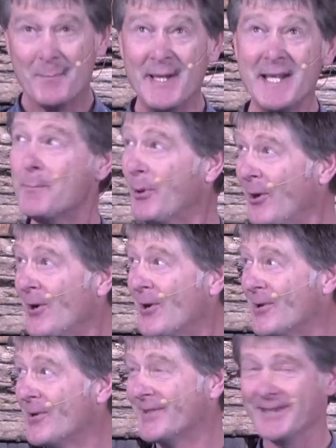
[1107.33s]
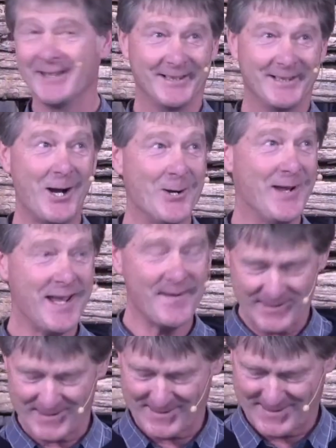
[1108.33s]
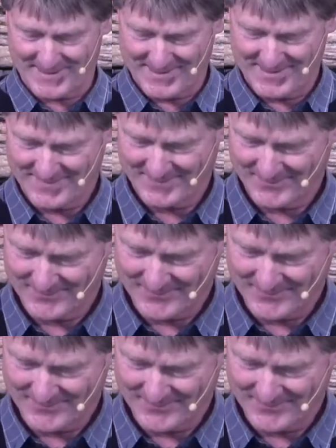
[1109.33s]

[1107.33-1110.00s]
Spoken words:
Be appalled, O heavens."